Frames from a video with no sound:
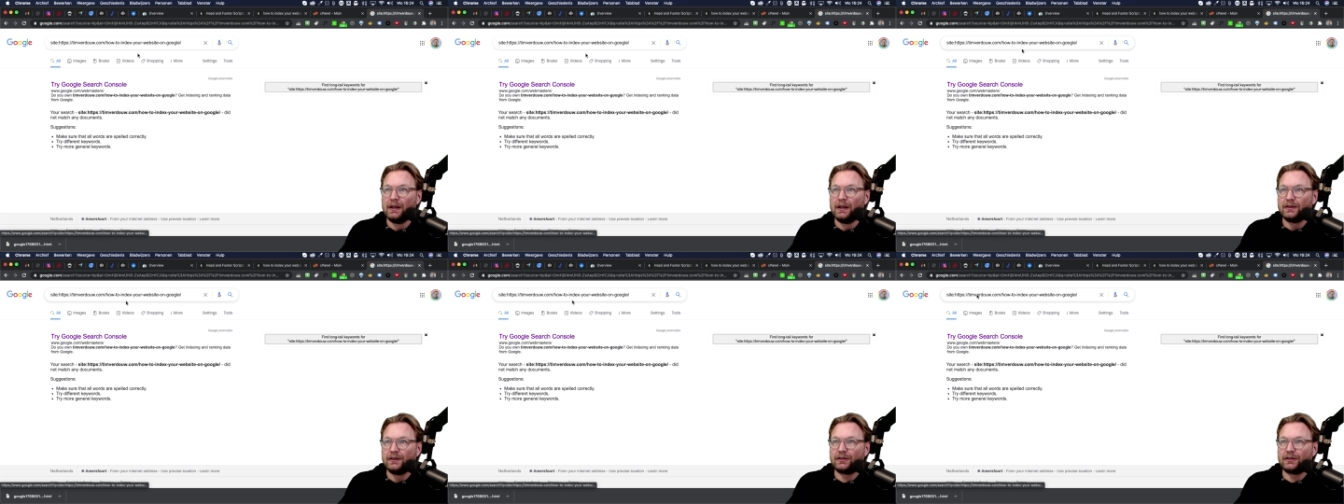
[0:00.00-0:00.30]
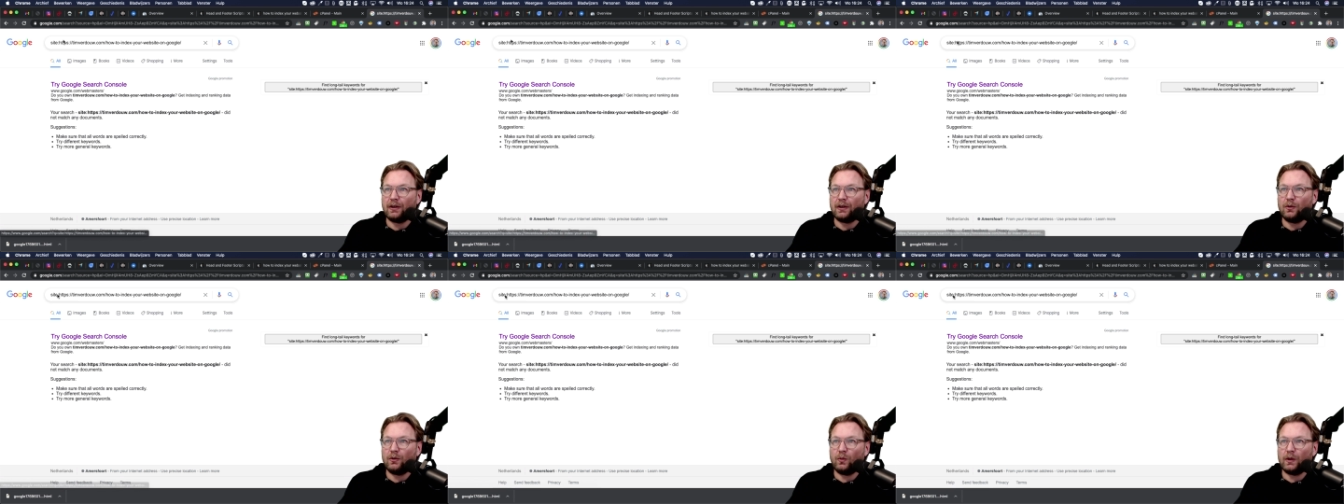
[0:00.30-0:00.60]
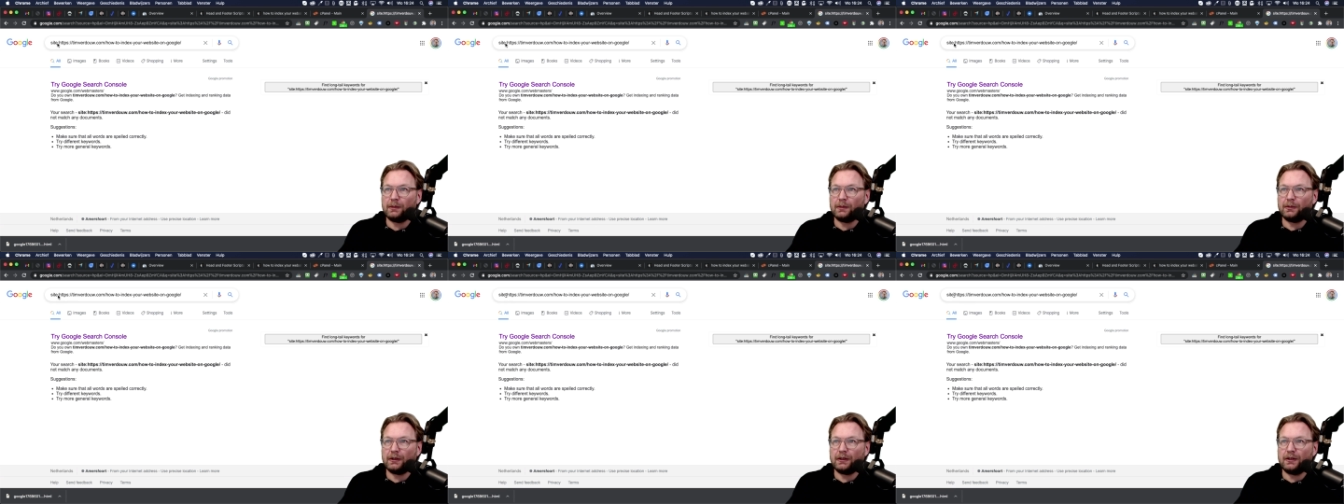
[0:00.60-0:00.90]
So what
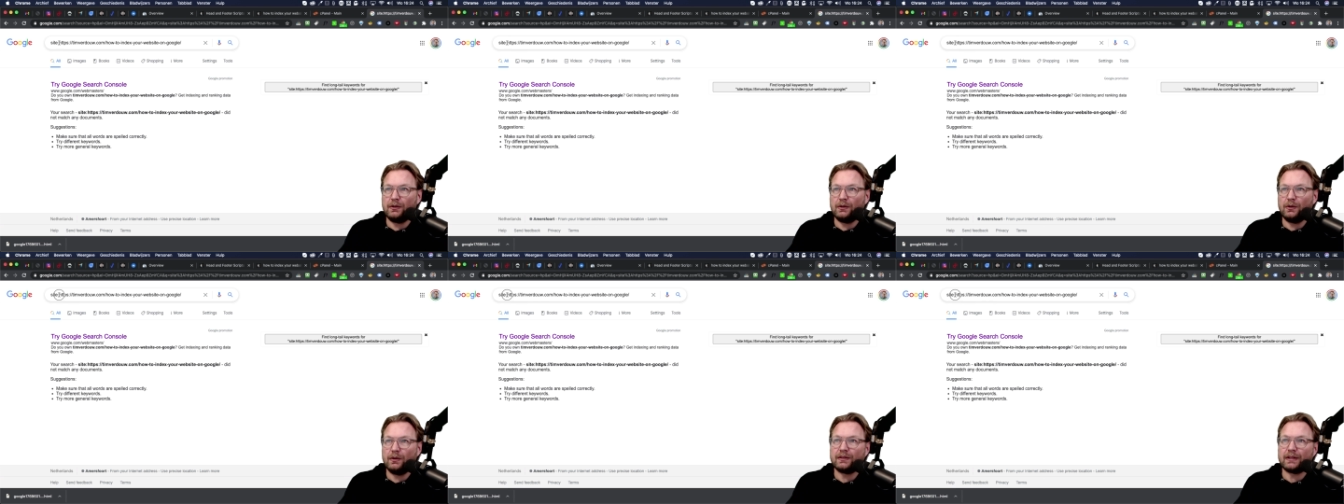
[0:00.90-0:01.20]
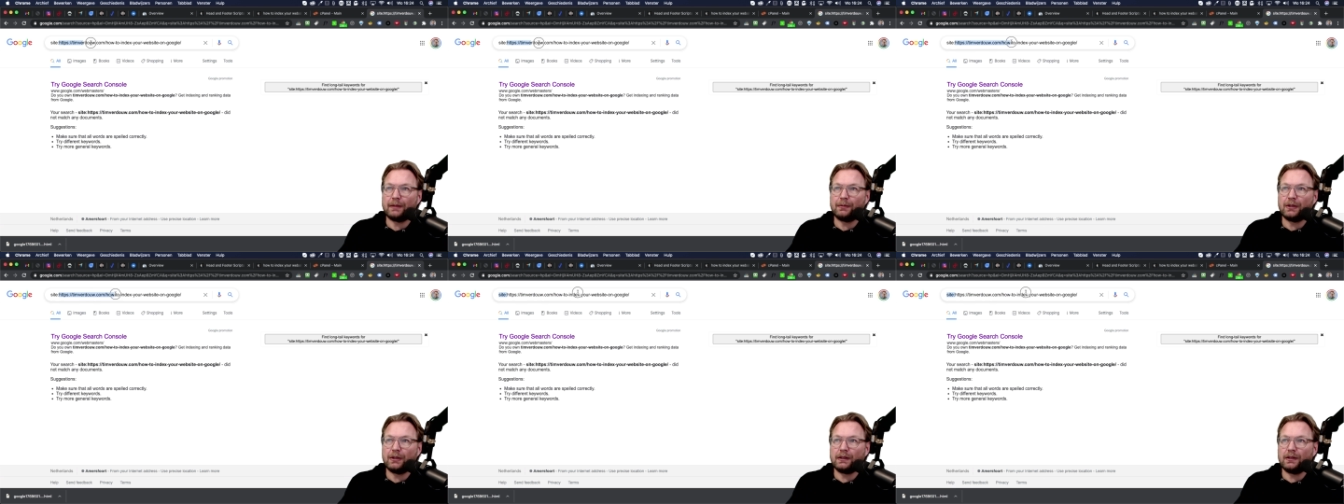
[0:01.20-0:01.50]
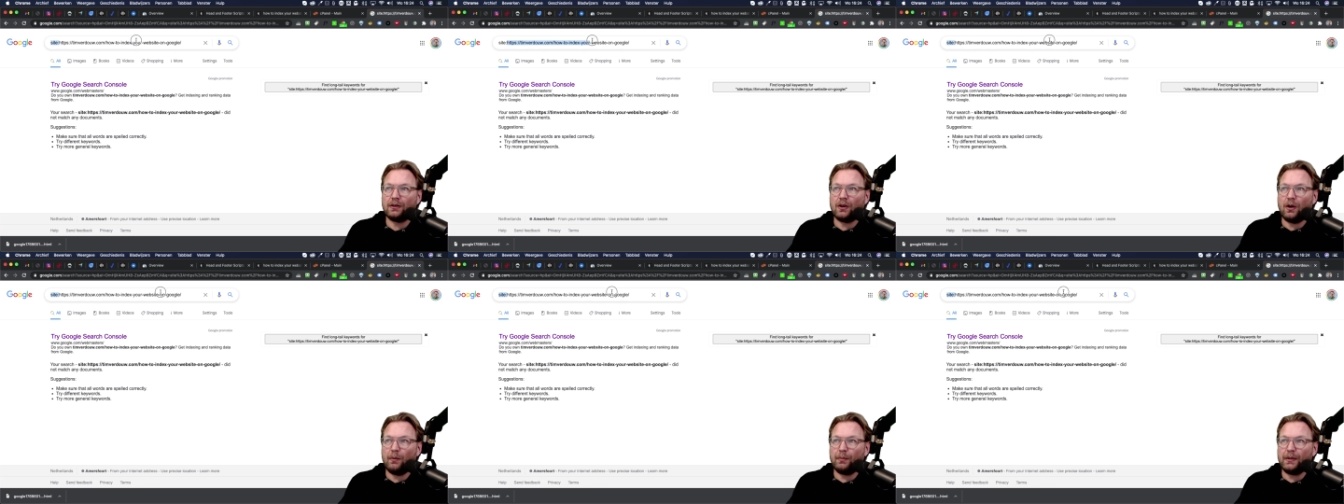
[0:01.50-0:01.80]
I'm going to do is I'm going
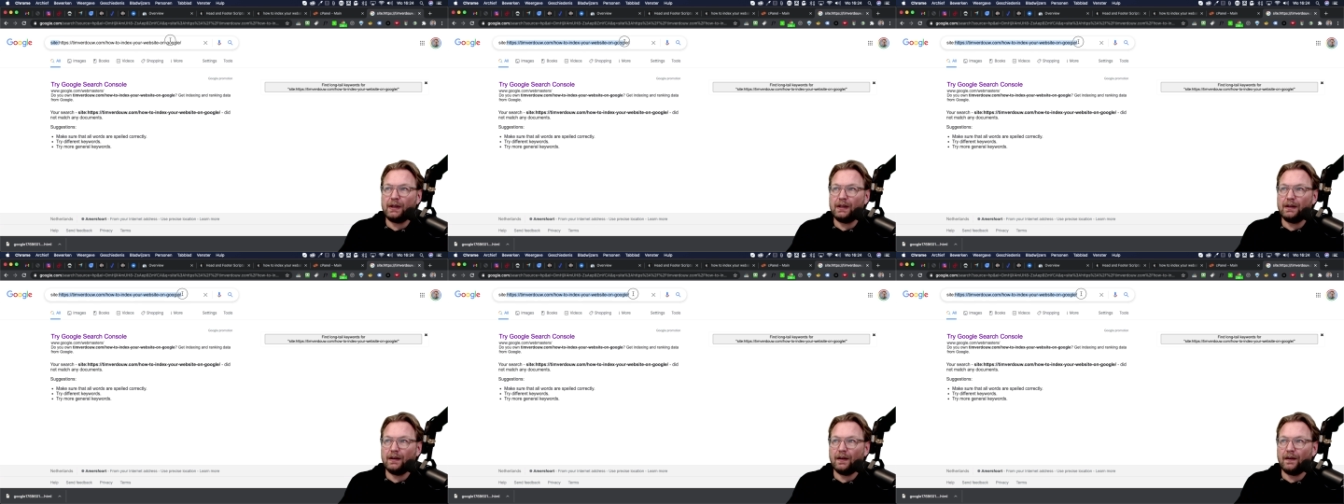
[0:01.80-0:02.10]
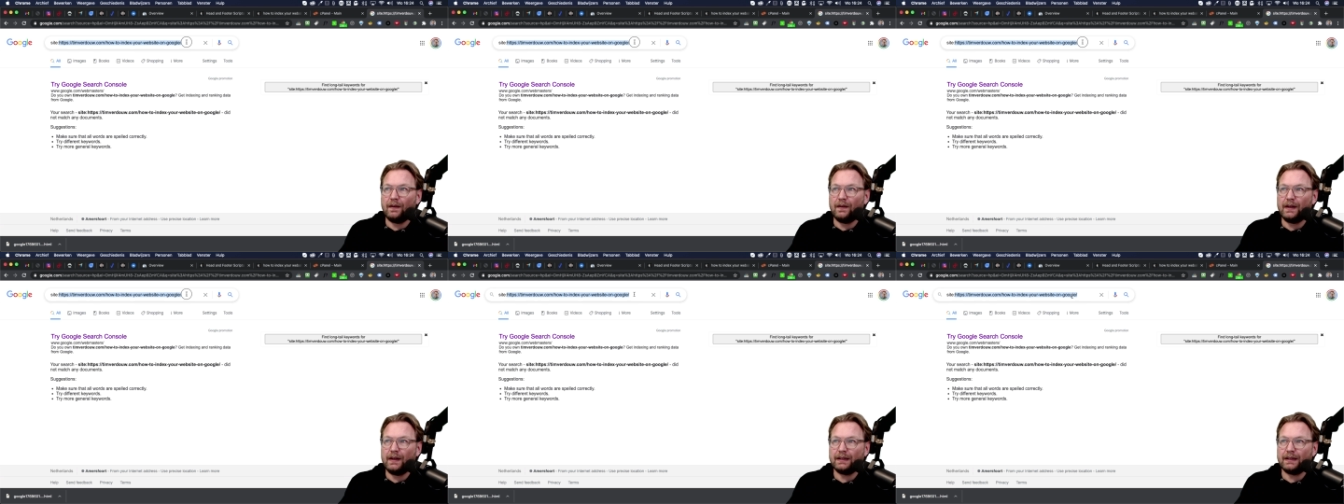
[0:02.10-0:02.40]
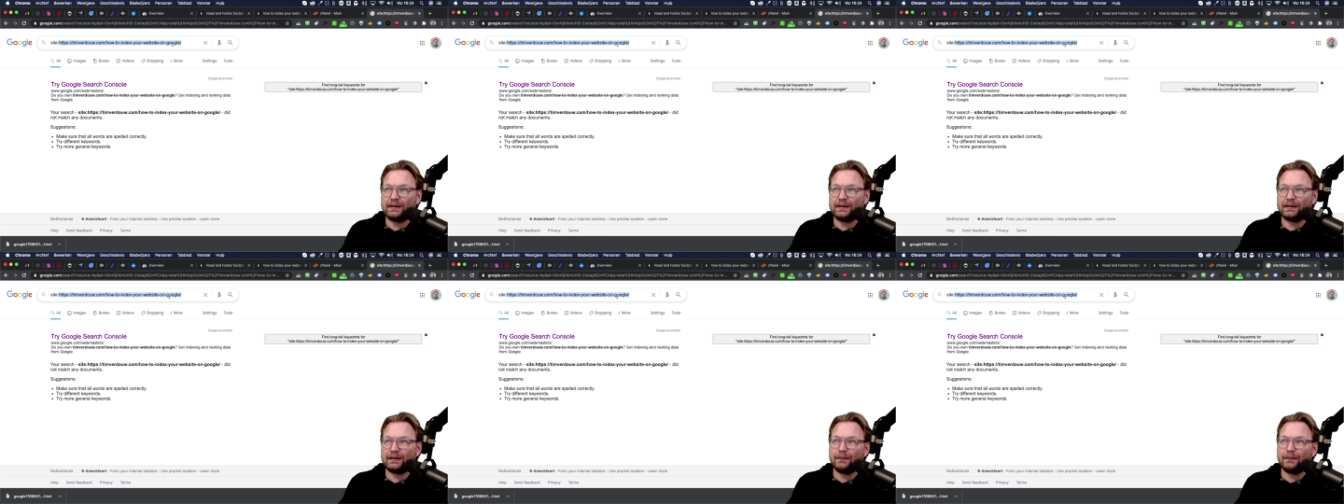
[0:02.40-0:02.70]
to copy
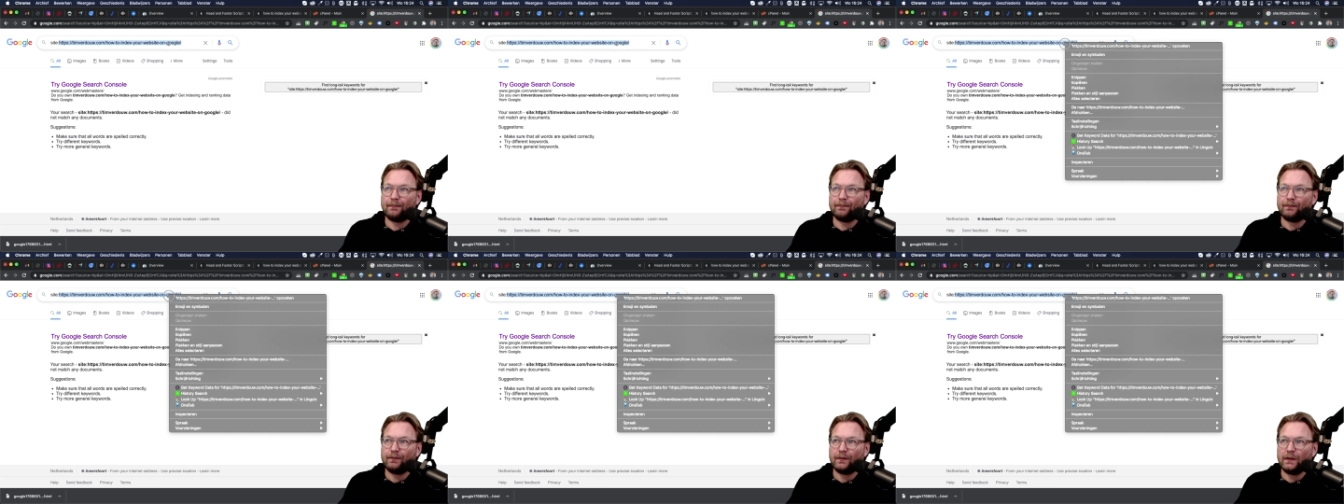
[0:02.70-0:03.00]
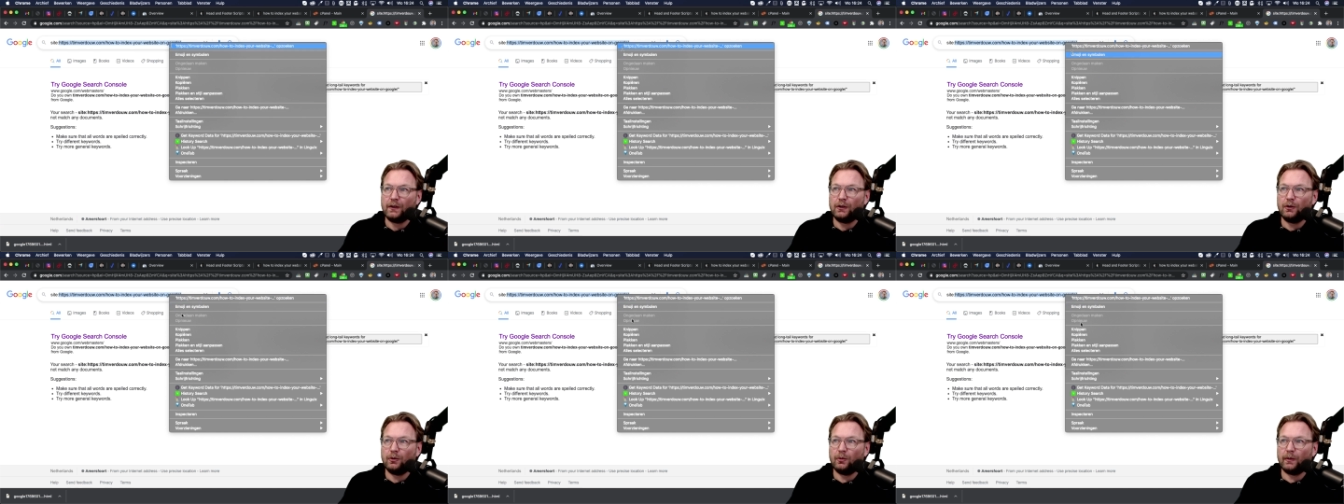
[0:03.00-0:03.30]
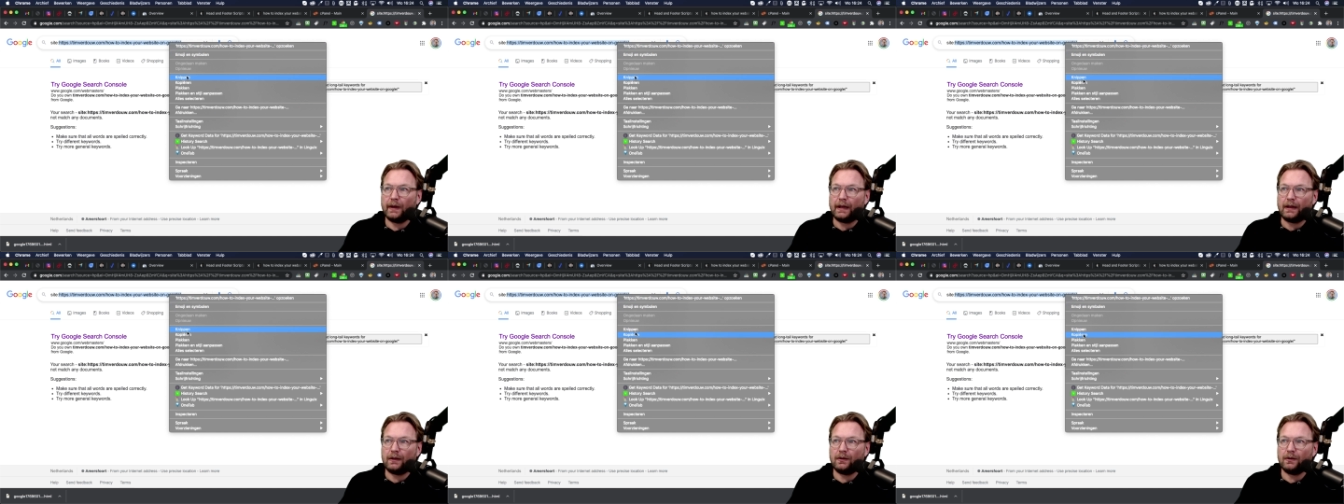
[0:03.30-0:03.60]
this
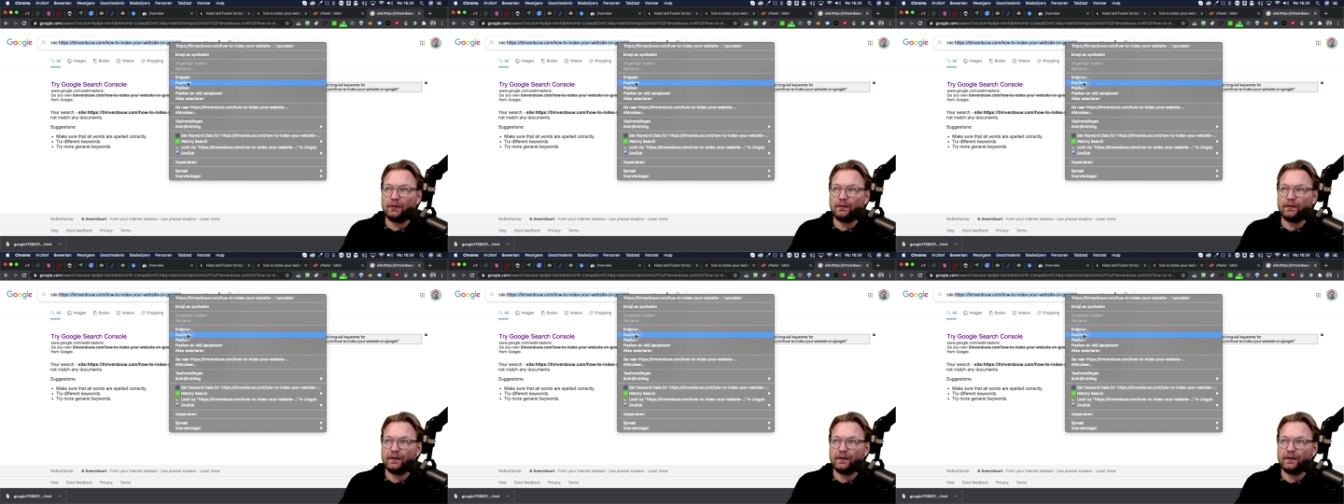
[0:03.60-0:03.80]
URL.